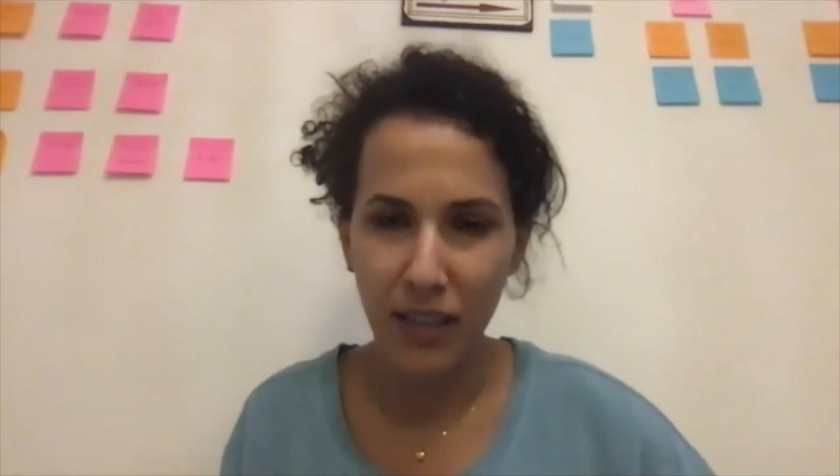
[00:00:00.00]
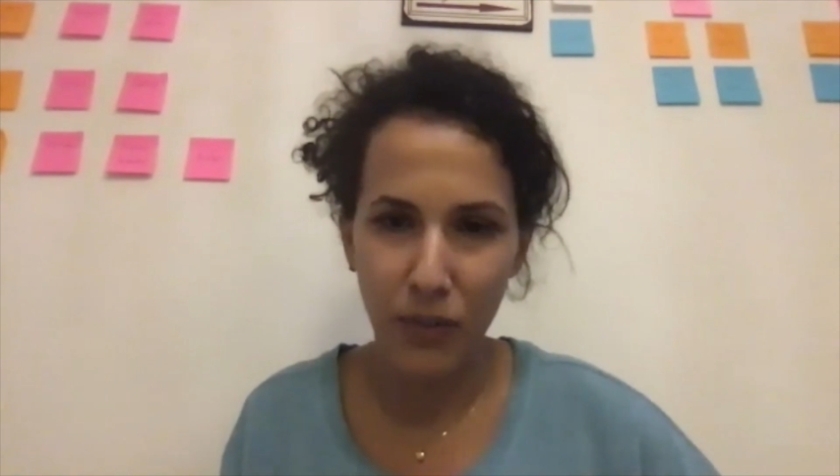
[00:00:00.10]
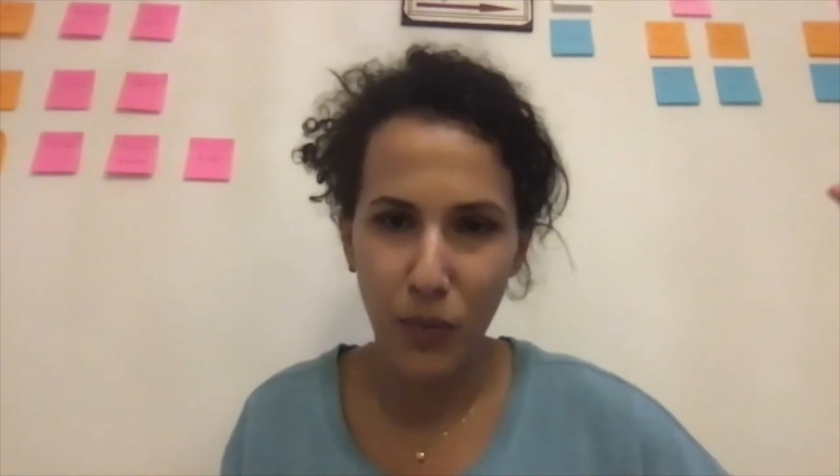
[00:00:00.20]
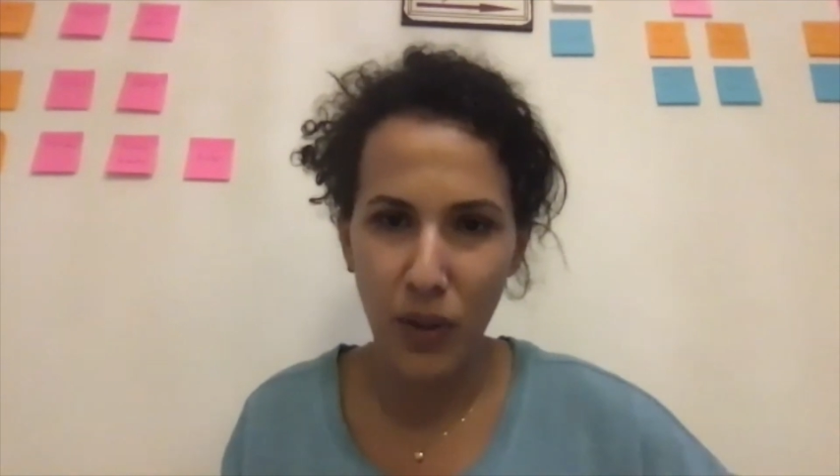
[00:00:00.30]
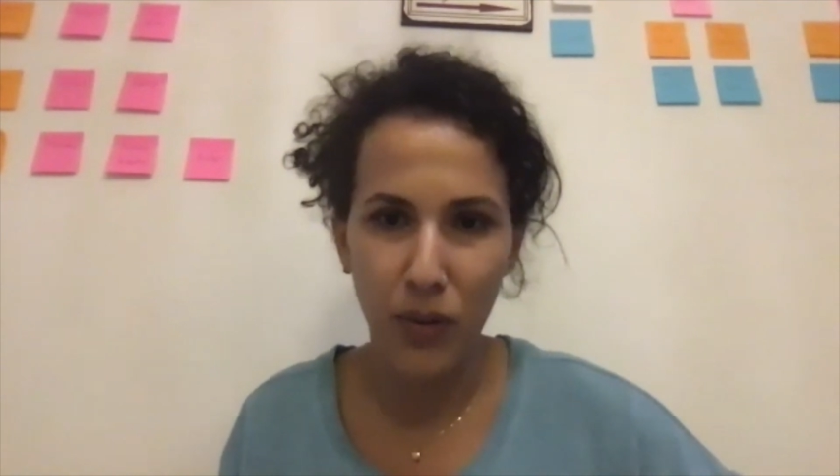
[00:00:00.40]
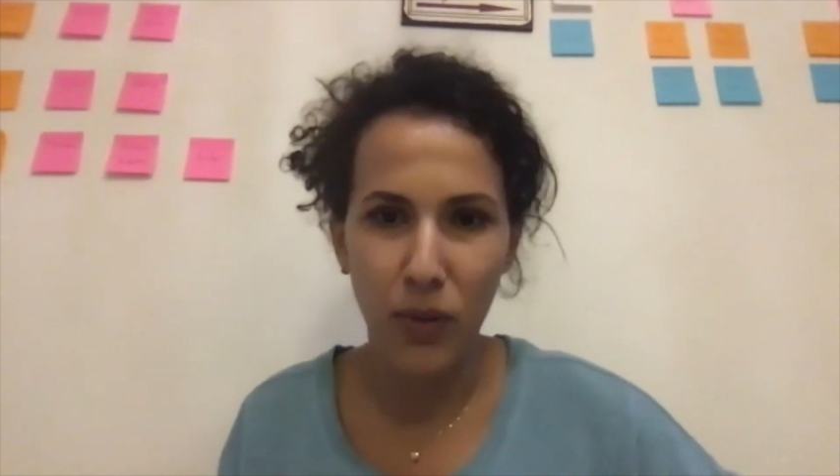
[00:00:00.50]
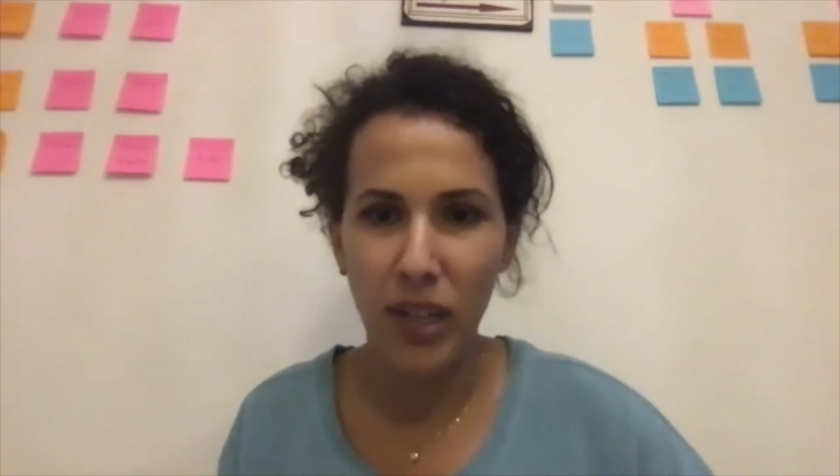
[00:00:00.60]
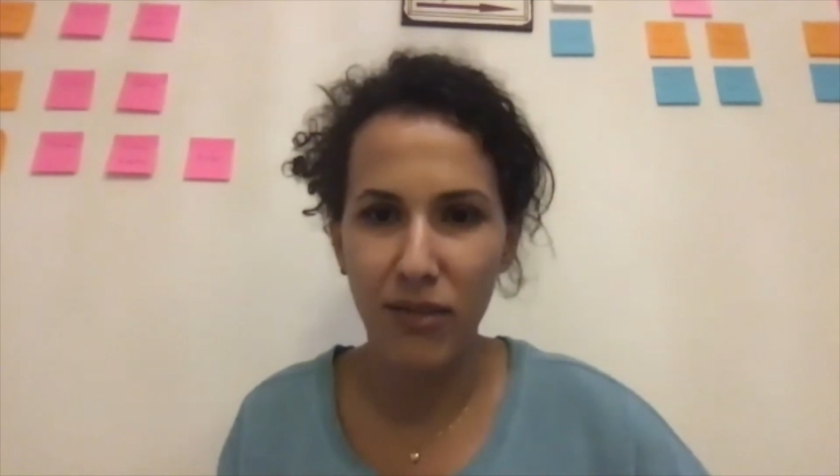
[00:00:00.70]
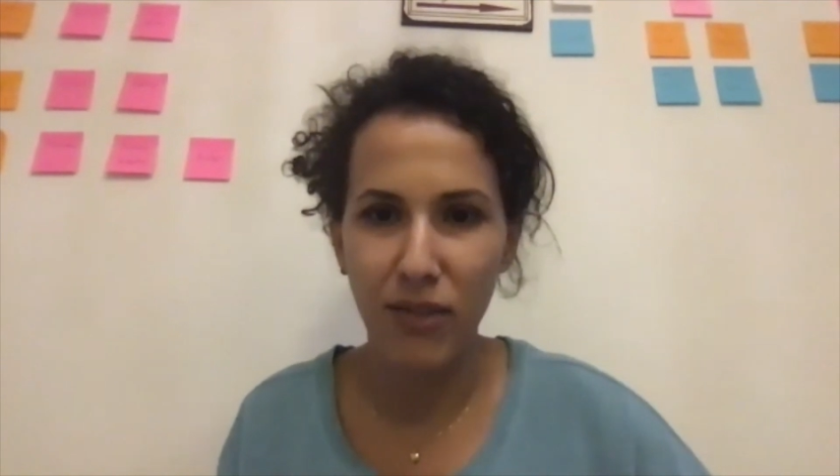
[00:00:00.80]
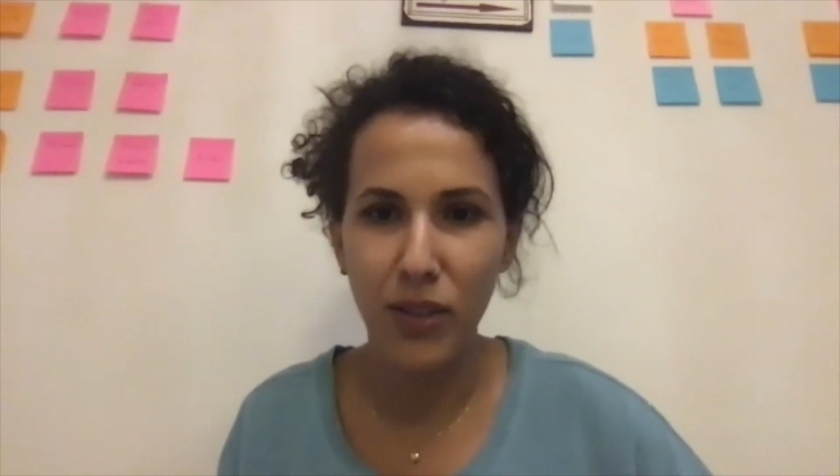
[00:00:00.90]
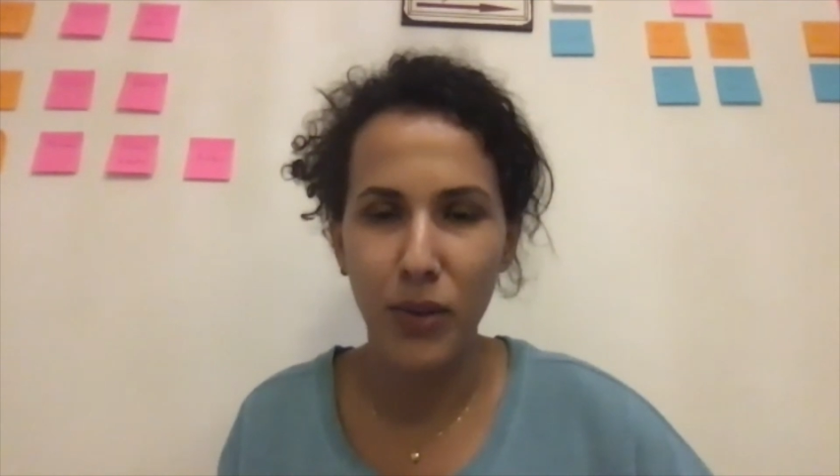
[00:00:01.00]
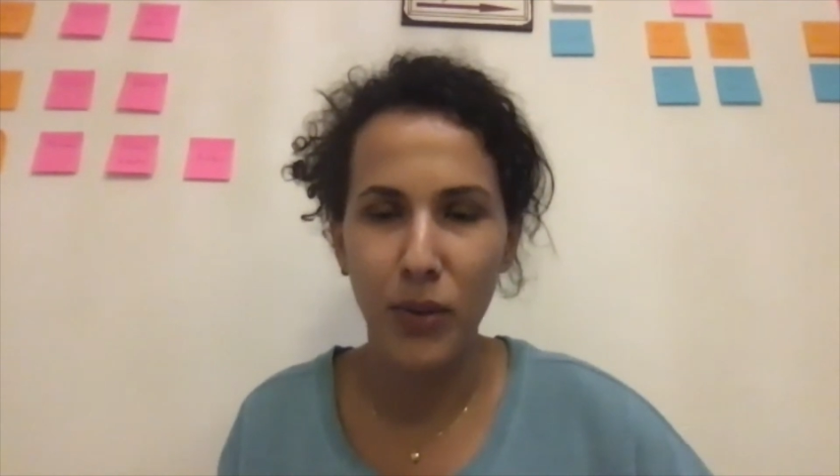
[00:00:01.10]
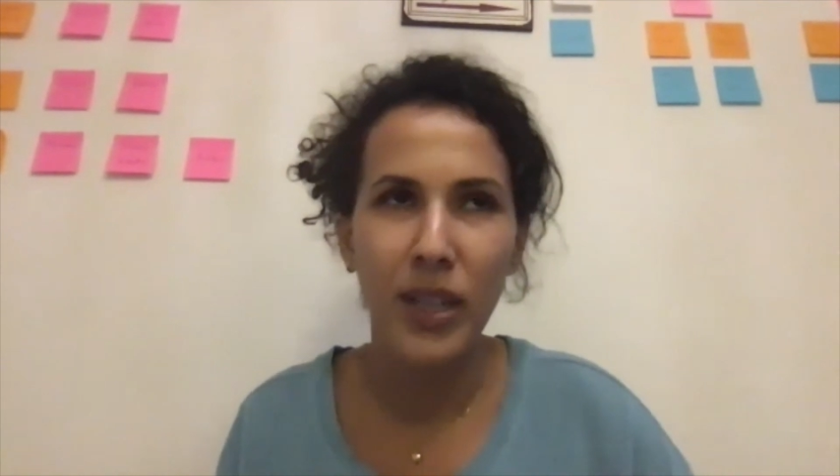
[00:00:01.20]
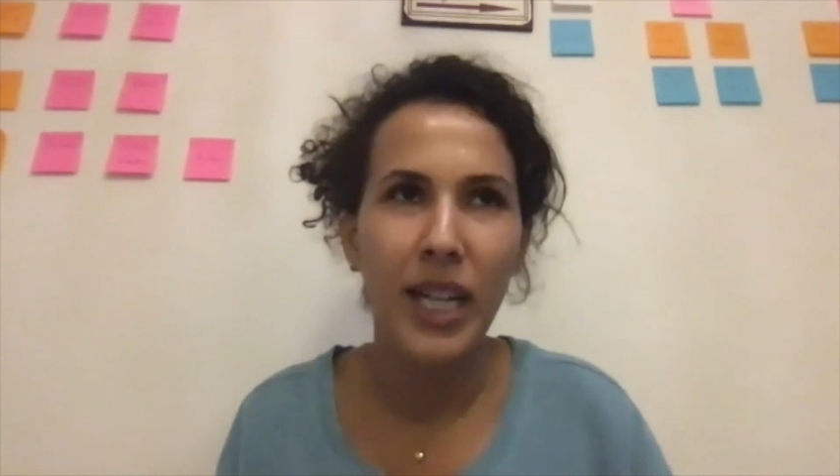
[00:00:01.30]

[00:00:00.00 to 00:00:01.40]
with a great view.